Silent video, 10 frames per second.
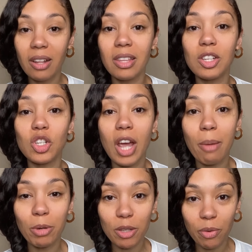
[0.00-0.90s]
The
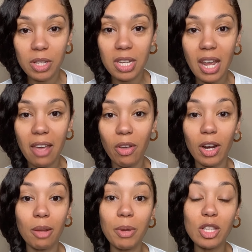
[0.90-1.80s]
chapters for today, they're
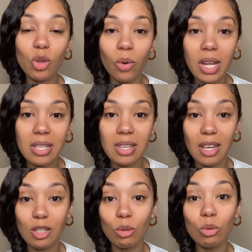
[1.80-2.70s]
going to be
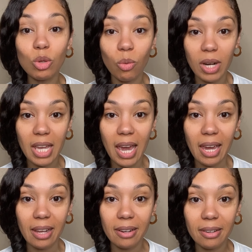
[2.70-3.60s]
26 through 28.